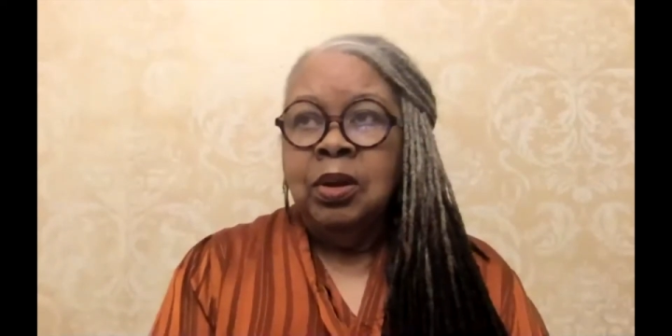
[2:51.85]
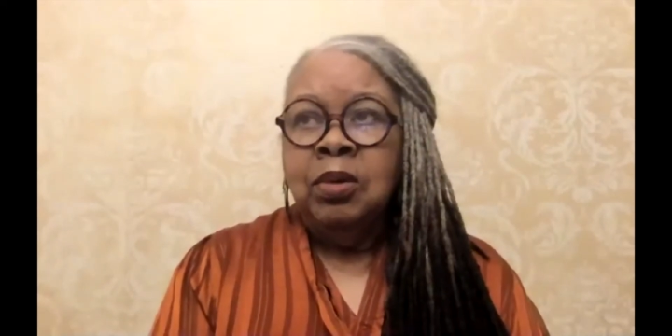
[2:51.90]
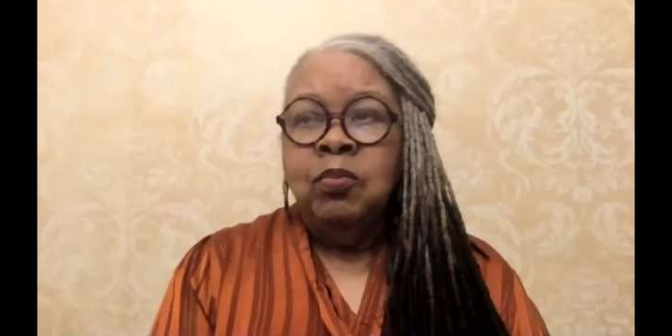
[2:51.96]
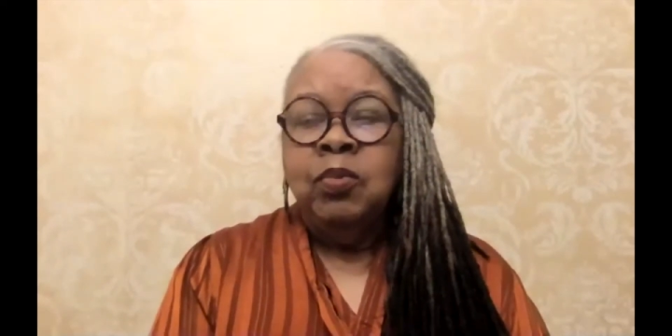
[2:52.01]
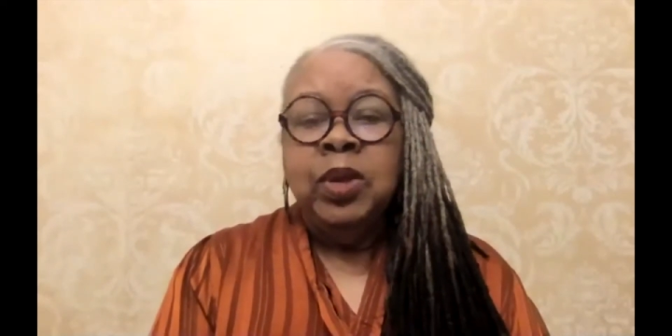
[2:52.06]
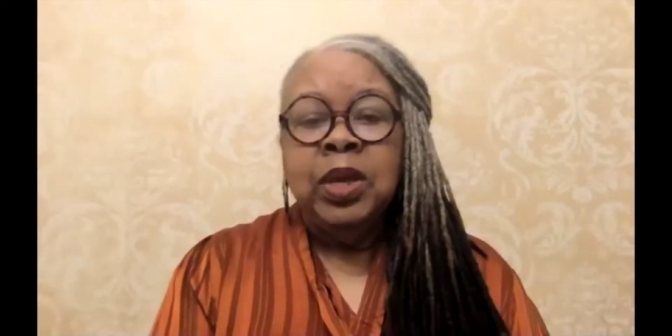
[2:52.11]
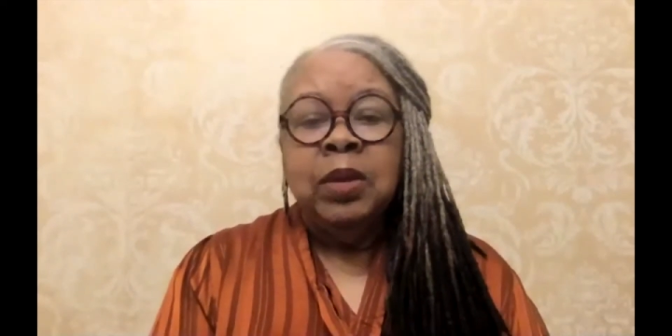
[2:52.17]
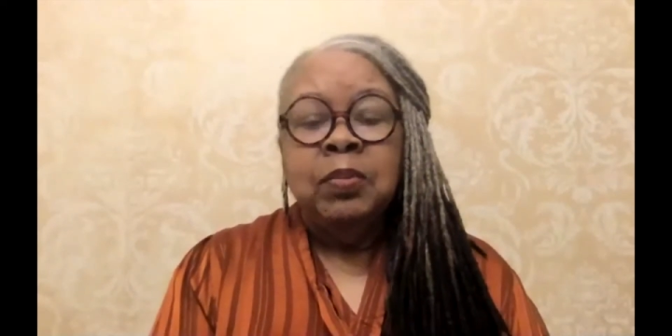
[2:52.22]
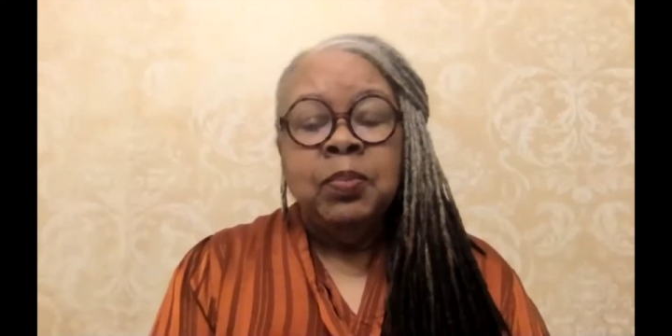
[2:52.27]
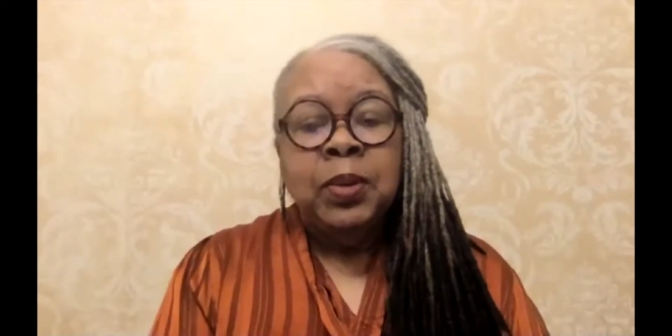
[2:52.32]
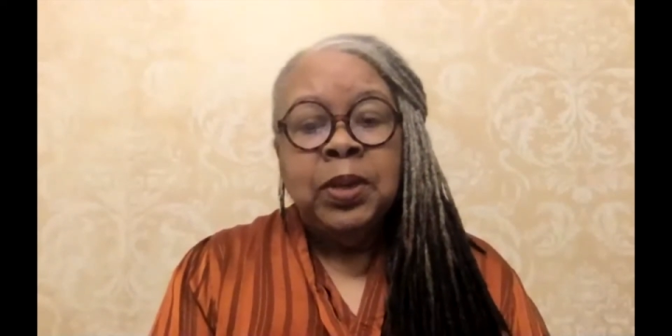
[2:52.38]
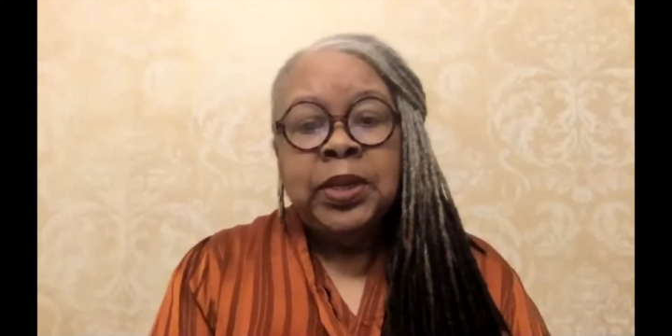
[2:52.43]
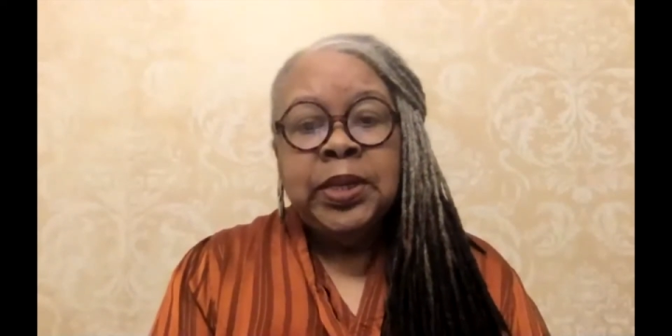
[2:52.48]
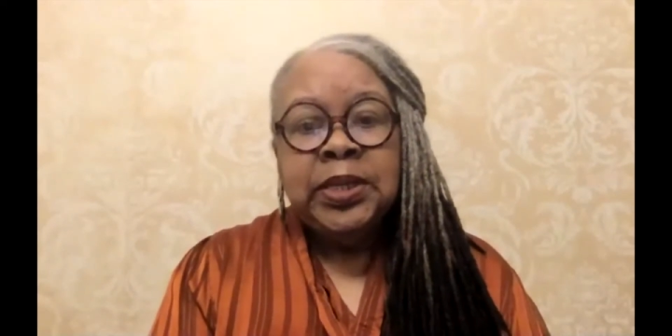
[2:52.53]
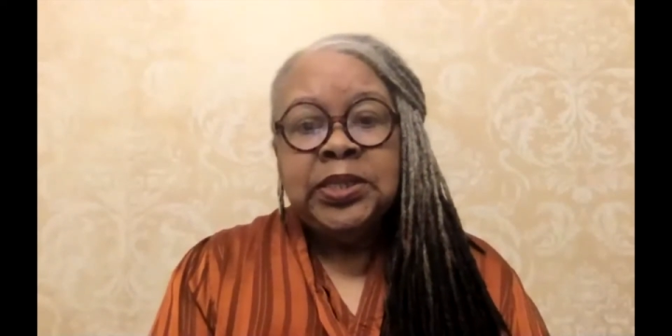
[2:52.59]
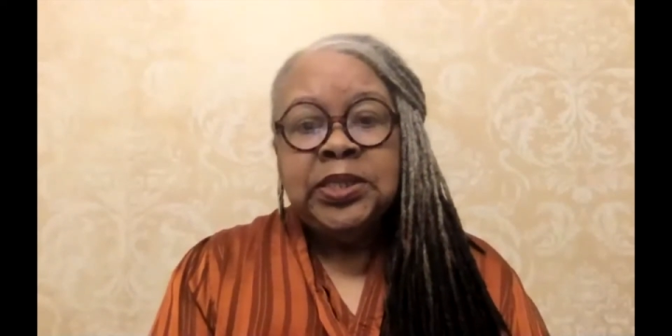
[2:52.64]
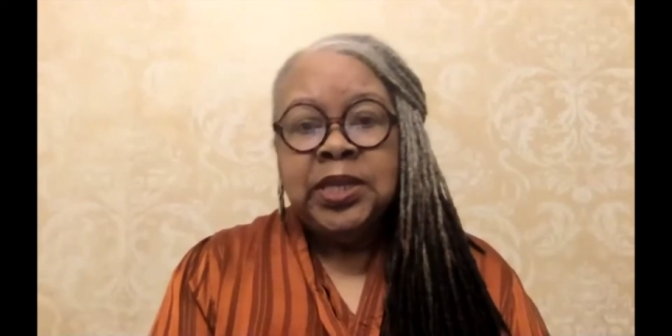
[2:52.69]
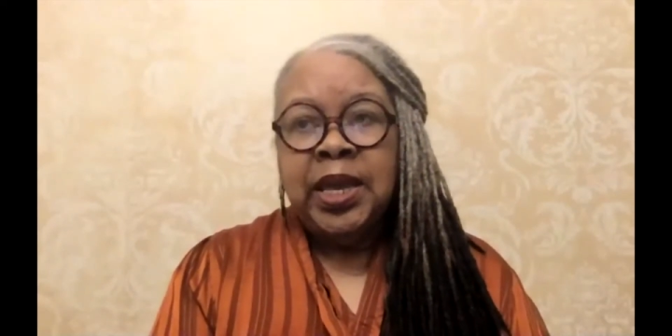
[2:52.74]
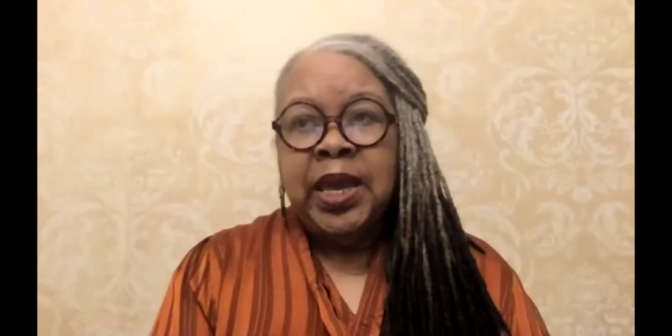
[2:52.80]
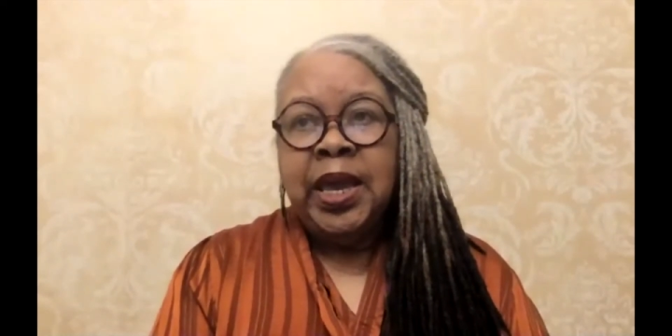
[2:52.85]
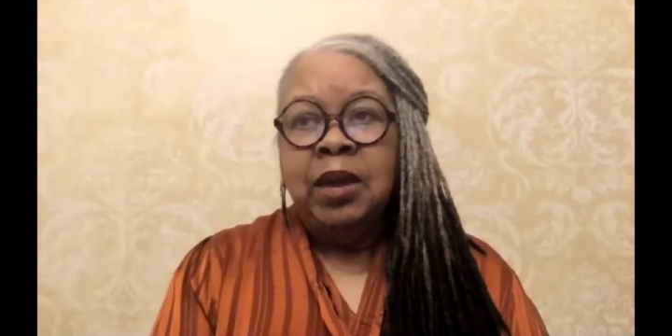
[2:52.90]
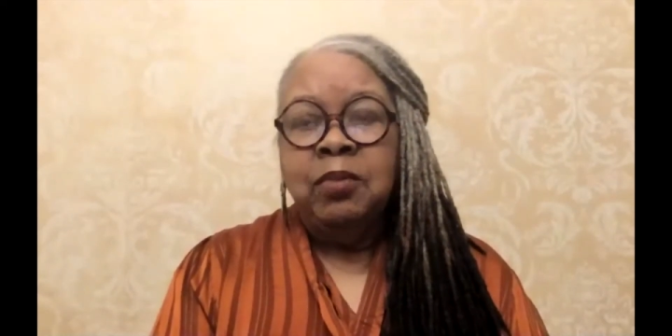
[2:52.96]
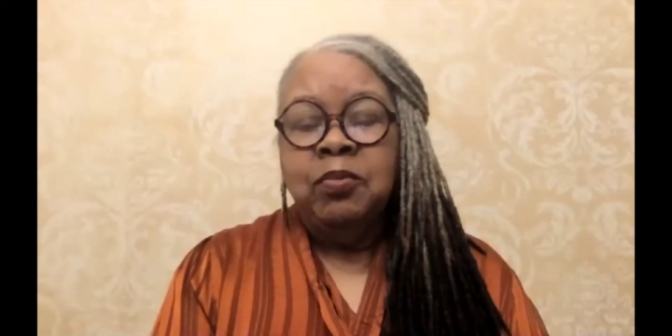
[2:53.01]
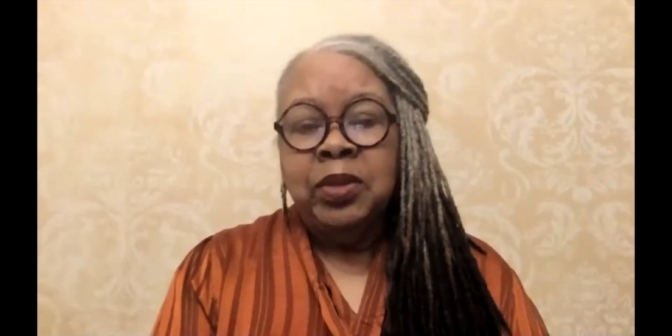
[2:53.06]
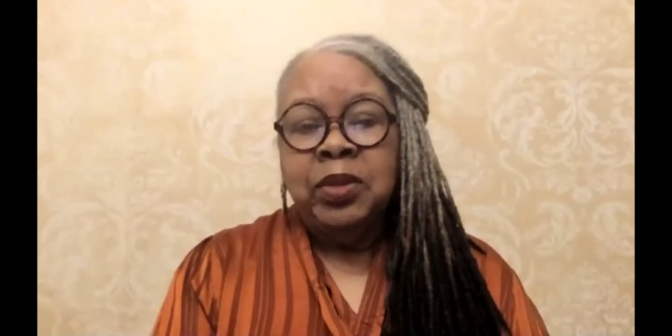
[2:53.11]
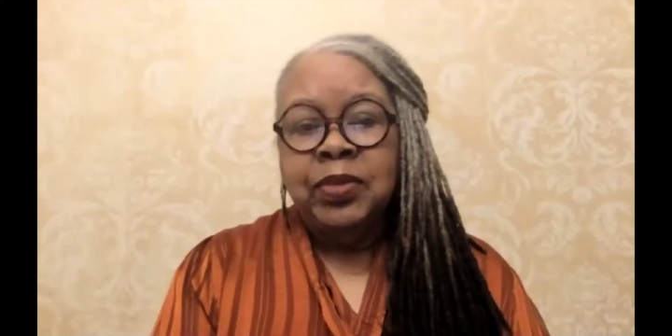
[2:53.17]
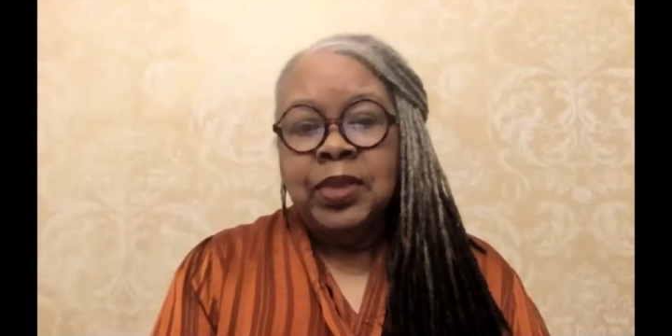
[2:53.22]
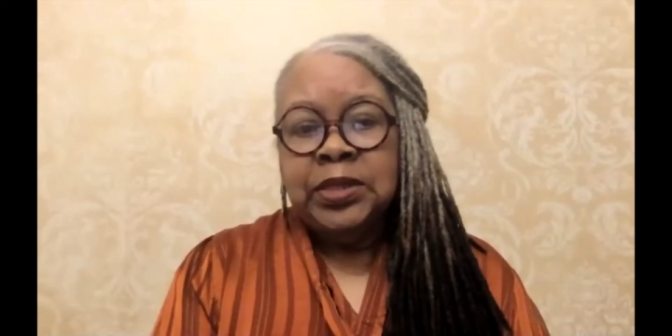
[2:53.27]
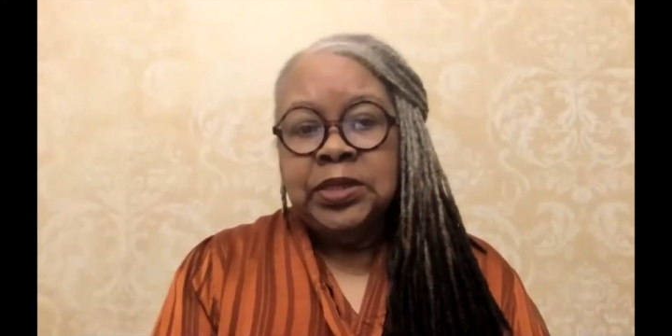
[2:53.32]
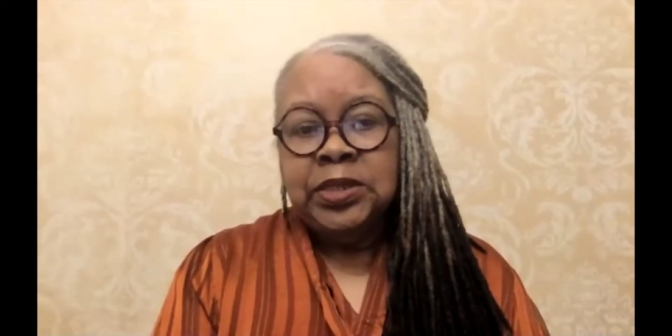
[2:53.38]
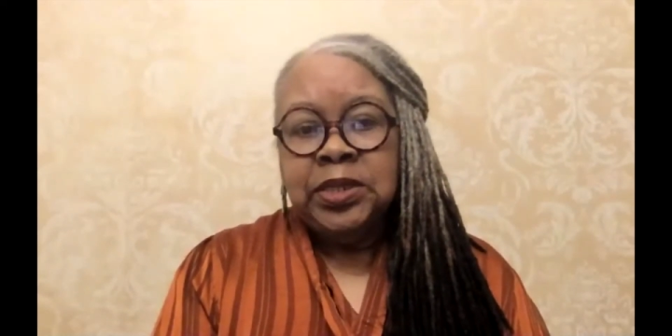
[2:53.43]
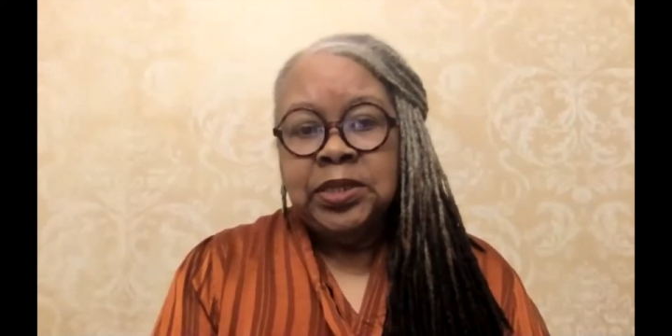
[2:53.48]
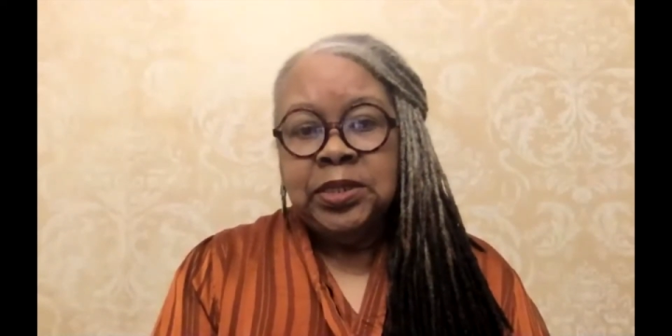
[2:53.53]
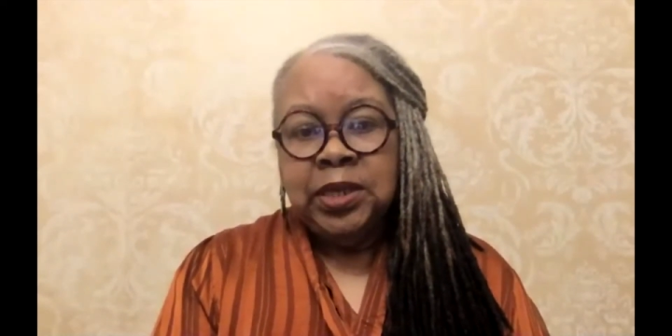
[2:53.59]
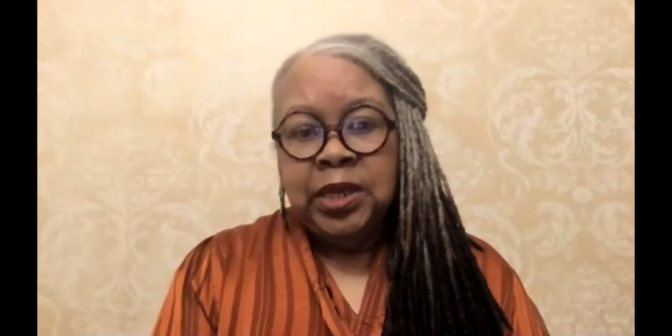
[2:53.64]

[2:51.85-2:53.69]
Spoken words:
We are pleased to have with us this